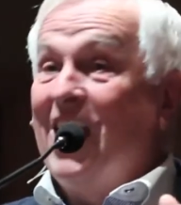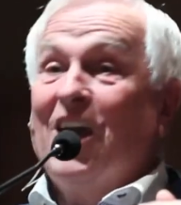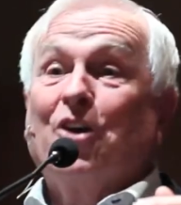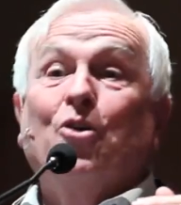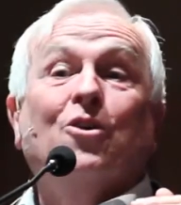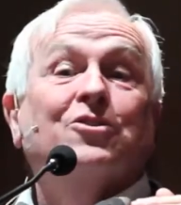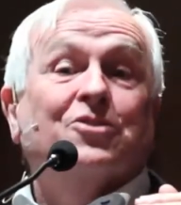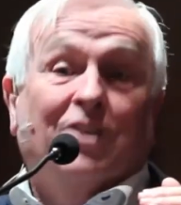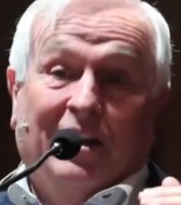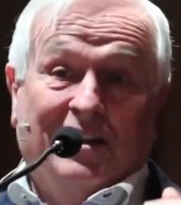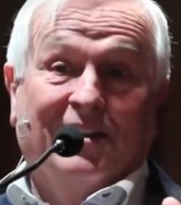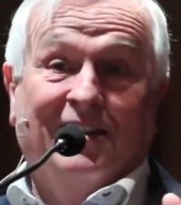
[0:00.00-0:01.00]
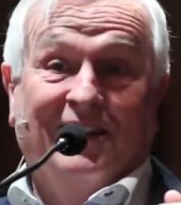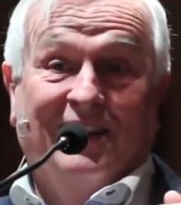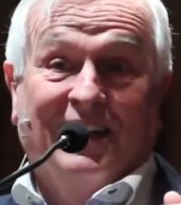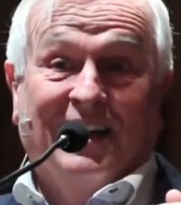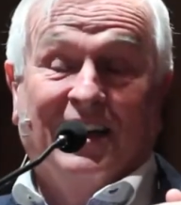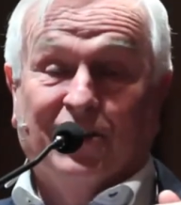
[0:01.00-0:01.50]
And all of a sudden,
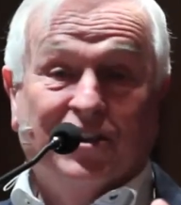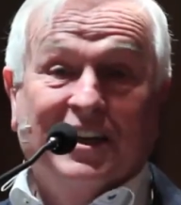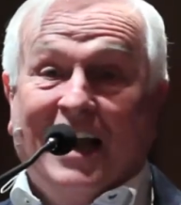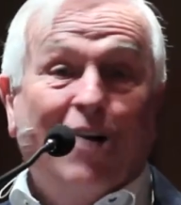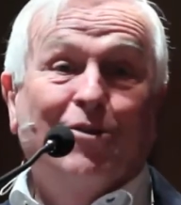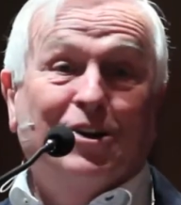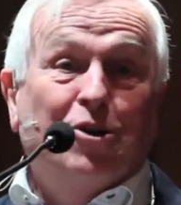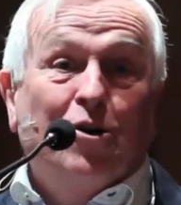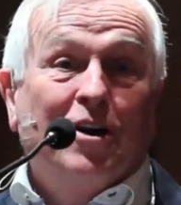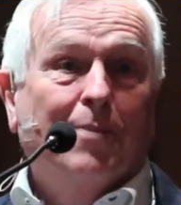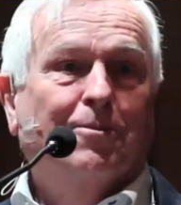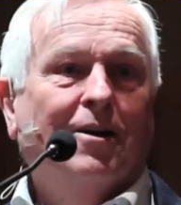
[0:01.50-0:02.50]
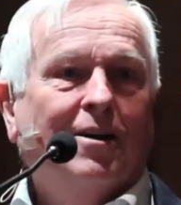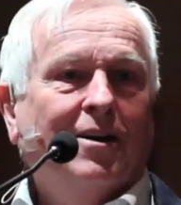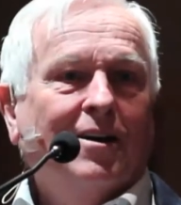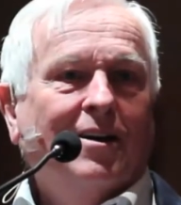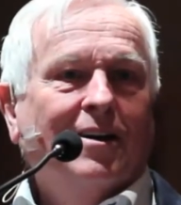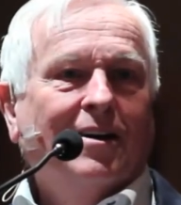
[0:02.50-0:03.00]
because see, now in Europe,
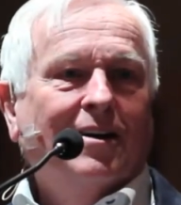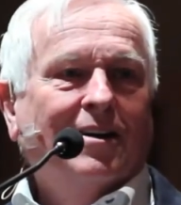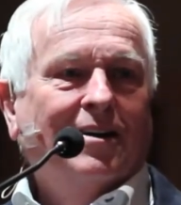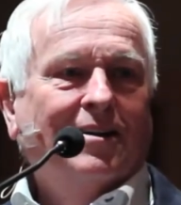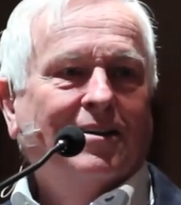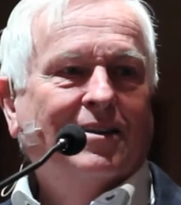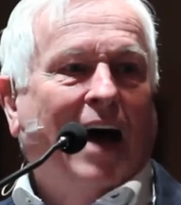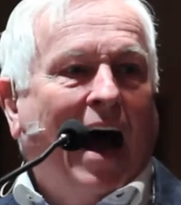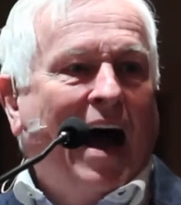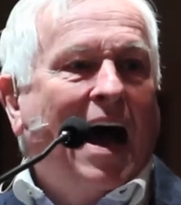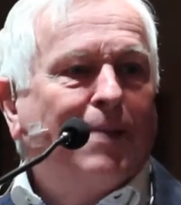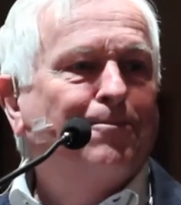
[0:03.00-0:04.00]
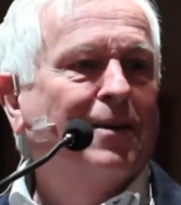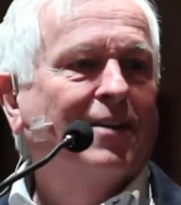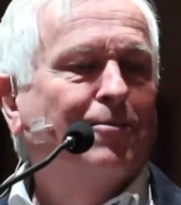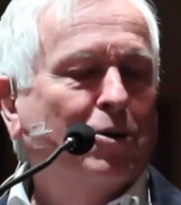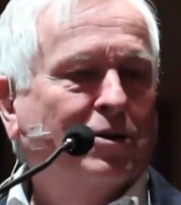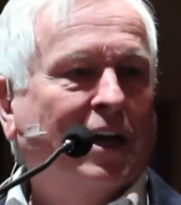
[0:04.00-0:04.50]
the hotbed
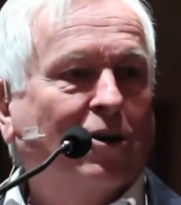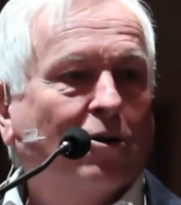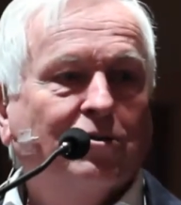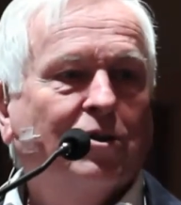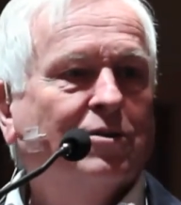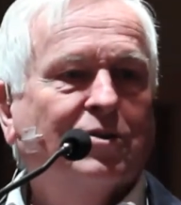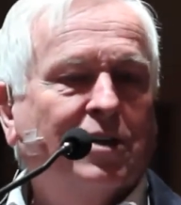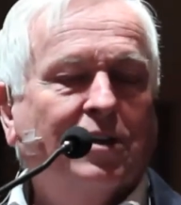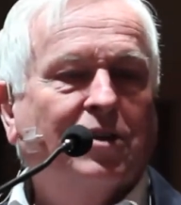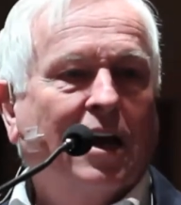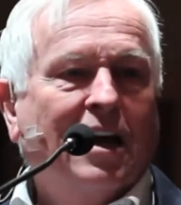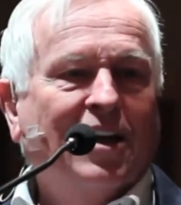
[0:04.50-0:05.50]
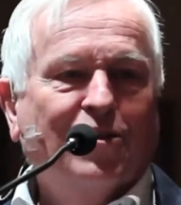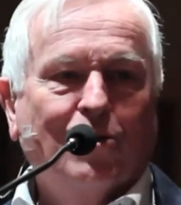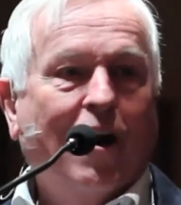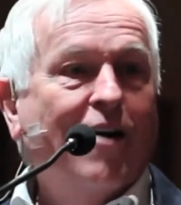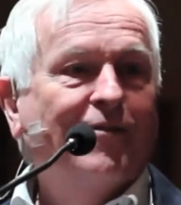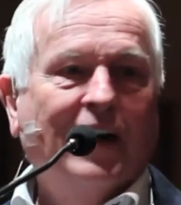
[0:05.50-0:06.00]
of multiculturalism says
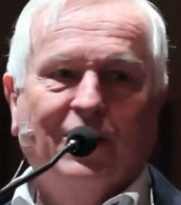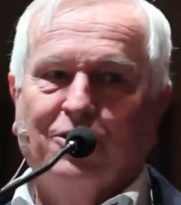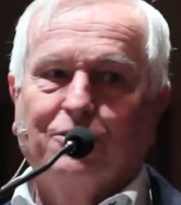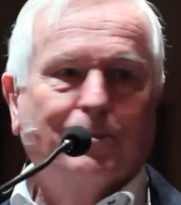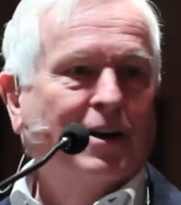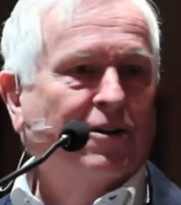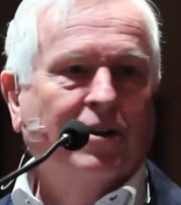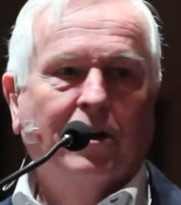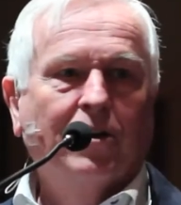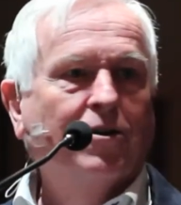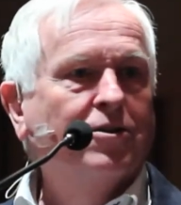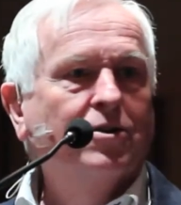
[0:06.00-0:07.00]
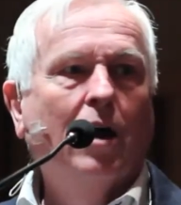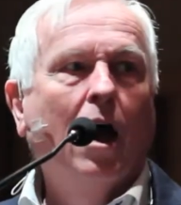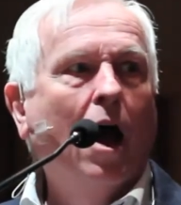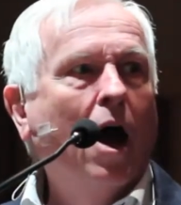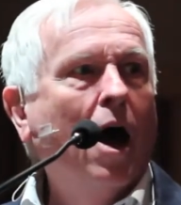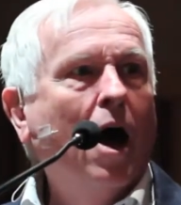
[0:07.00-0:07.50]
there are values better than others.
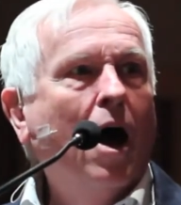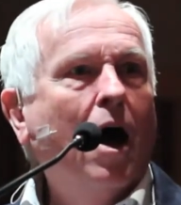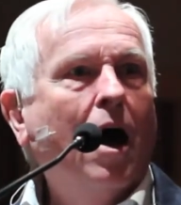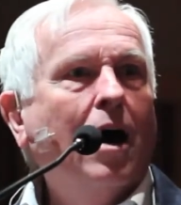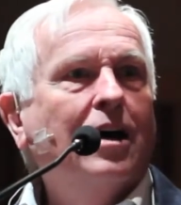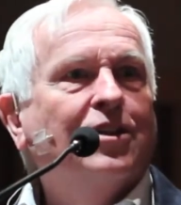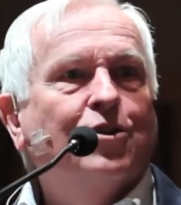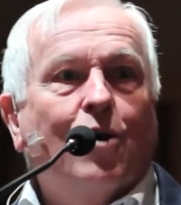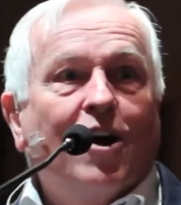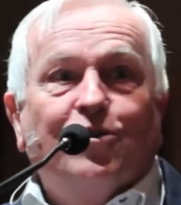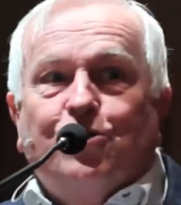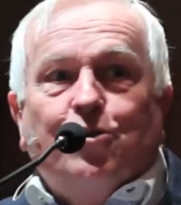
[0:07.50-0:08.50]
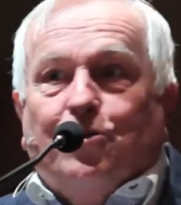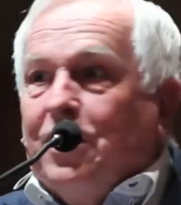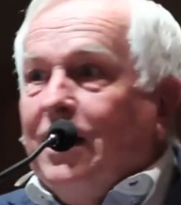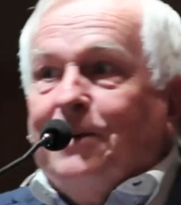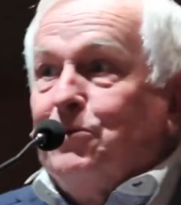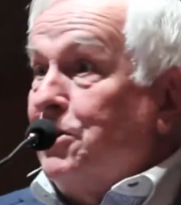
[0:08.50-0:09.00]
There are truth
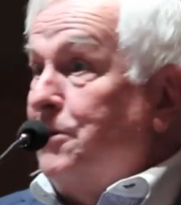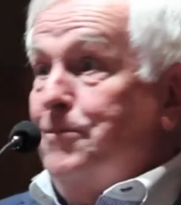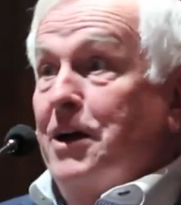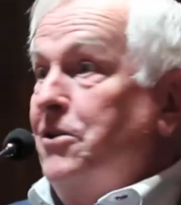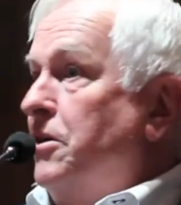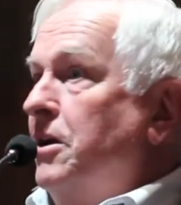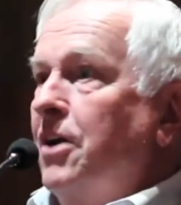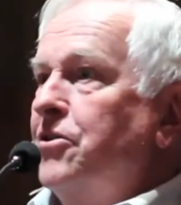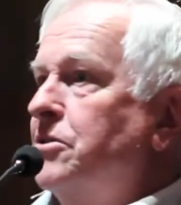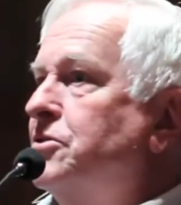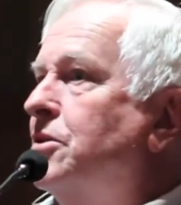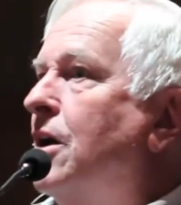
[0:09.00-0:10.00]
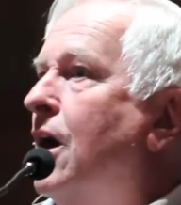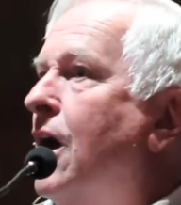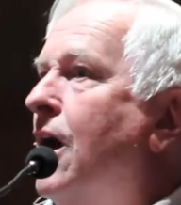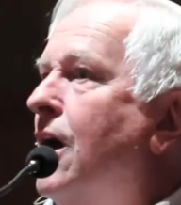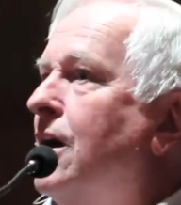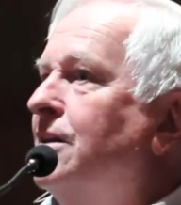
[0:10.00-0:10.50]
claims that are better than others.
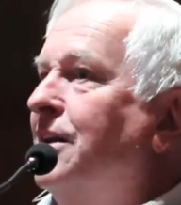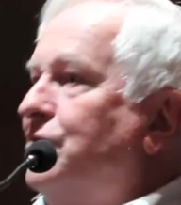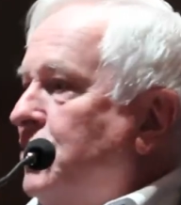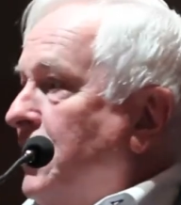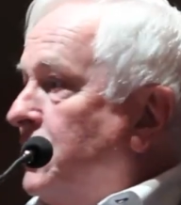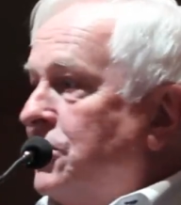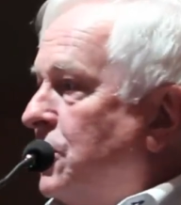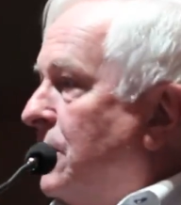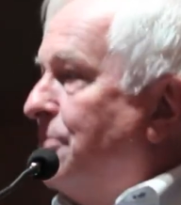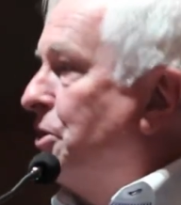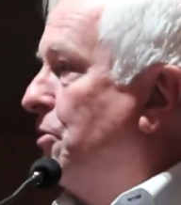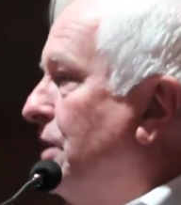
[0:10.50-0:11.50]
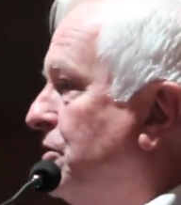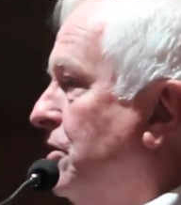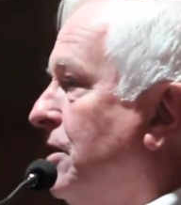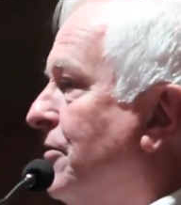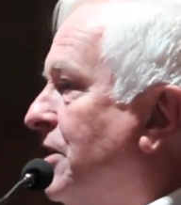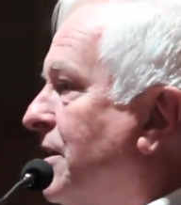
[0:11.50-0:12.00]
They've seen this in
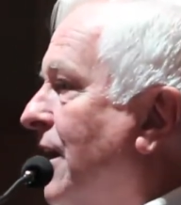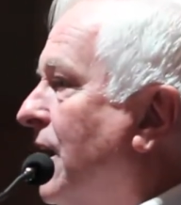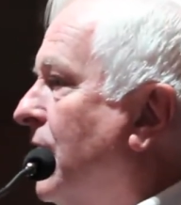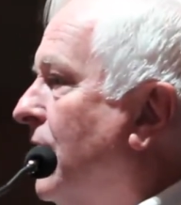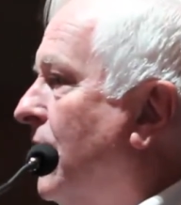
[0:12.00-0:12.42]
immigration and everything.